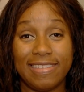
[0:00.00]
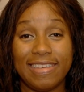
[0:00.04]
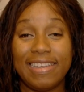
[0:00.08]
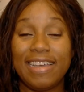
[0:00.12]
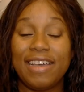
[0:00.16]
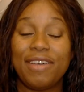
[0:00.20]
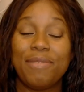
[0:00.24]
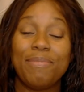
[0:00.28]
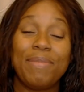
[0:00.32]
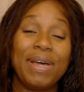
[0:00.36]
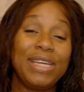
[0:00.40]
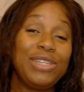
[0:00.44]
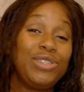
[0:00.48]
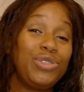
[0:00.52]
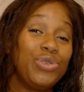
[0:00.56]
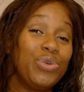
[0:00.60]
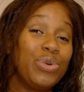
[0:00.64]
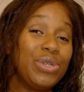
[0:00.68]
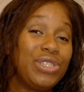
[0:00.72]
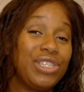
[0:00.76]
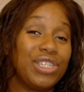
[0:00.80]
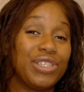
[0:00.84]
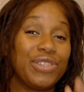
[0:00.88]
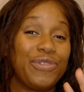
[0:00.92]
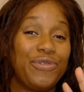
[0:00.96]
My
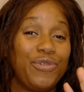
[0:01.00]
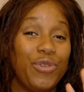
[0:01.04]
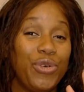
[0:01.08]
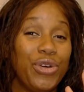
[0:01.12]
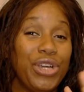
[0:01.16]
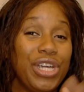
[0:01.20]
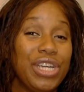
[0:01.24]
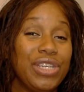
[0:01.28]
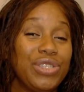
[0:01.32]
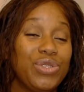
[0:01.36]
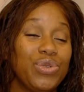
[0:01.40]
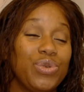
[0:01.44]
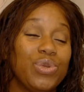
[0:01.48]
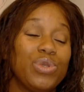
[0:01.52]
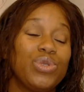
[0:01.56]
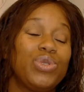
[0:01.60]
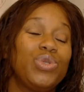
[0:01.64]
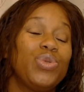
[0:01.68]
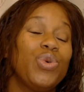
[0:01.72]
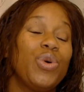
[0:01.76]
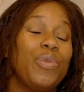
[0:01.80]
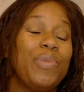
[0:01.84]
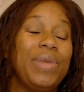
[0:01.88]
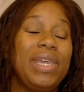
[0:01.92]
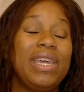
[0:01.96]
daughter, 4 years old,
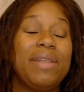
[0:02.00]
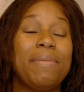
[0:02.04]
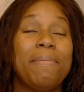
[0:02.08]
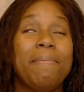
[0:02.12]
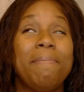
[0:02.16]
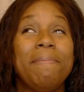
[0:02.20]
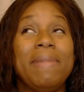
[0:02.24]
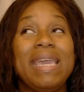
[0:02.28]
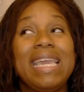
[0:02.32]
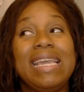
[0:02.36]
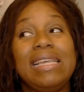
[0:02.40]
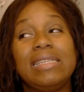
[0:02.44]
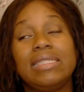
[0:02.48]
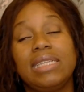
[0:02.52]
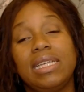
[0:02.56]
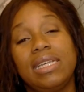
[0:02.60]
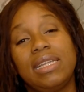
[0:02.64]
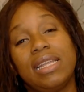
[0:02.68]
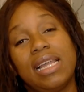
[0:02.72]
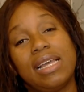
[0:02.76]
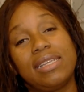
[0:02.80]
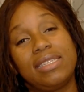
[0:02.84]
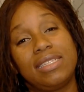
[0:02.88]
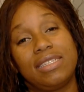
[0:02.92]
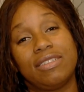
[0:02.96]
taught me an amazing
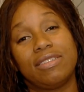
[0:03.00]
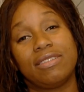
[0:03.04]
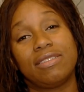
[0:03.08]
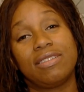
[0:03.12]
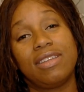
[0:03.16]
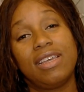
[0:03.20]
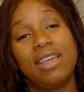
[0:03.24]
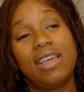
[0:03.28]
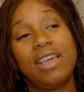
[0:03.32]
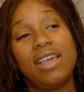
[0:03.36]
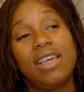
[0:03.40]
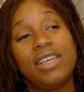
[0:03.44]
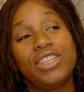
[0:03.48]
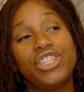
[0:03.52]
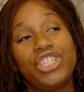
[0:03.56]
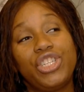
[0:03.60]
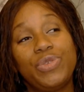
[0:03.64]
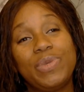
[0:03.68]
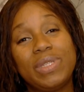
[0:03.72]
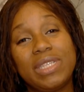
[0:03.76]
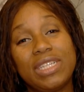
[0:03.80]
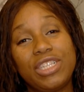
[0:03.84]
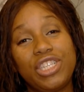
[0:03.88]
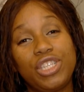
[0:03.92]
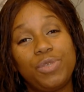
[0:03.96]
lesson. She
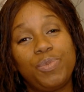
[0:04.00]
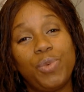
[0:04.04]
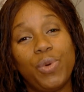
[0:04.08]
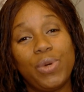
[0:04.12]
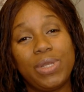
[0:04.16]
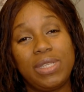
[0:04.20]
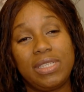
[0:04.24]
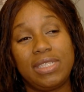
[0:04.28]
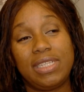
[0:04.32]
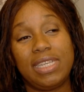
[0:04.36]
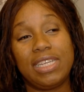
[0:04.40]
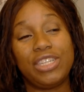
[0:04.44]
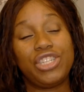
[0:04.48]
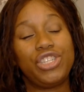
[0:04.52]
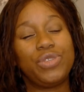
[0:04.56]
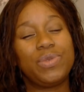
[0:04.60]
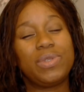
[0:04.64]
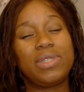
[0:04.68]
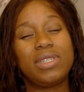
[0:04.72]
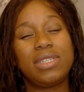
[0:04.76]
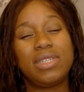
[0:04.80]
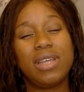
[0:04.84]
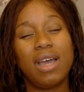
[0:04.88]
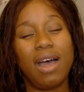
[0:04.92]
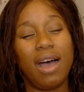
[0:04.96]
was at sports day. She
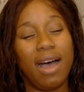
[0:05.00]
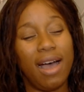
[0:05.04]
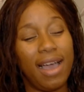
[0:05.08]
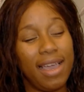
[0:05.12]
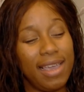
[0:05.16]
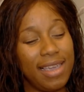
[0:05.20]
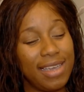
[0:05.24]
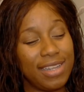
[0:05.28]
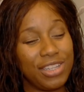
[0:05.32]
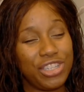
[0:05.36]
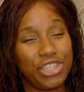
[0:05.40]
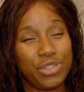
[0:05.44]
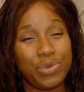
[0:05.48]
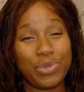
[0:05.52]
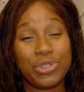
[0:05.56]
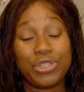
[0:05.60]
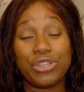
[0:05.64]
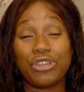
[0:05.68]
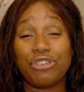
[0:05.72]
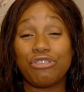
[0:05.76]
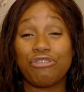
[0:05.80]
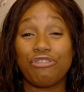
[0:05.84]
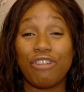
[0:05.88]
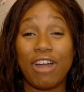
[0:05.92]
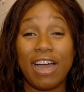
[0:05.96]
was tired. She was
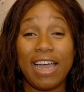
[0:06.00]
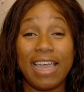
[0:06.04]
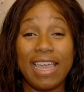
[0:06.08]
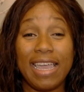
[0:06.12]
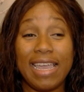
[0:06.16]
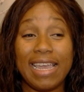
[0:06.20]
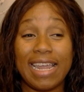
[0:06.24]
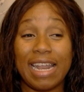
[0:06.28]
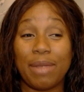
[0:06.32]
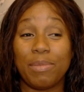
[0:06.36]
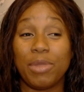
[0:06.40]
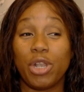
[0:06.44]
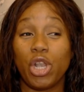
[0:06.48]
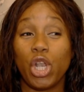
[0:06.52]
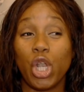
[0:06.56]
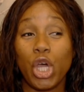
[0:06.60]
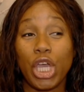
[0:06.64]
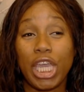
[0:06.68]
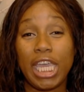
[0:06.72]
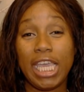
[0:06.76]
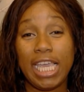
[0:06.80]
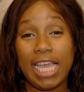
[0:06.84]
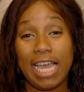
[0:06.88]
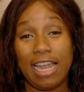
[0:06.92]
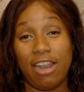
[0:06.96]
crying. And I'm
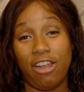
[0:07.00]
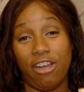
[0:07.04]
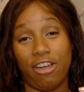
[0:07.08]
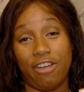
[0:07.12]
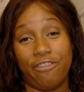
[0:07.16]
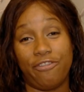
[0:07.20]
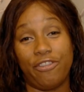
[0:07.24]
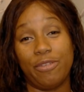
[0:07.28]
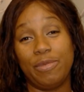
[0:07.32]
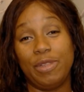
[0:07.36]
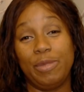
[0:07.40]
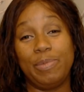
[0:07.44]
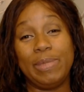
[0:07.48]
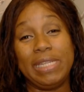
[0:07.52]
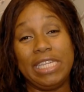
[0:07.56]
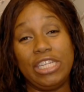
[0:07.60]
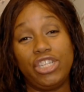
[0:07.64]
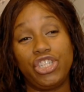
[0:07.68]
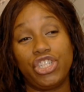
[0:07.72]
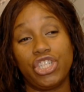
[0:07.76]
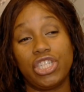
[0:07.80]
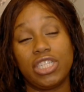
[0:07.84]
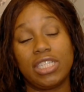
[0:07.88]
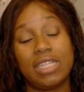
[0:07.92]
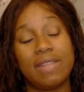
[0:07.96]
looking at her from the
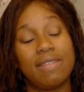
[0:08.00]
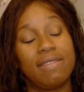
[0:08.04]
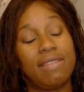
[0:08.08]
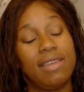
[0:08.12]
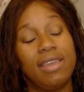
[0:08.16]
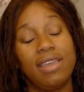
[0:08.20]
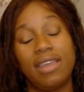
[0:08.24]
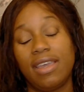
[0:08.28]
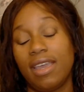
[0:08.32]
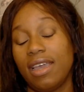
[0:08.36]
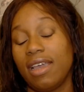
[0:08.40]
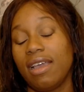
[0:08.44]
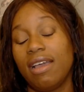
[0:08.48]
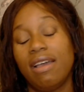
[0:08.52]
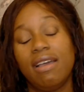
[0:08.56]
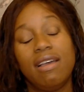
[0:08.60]
bleachers and thinking,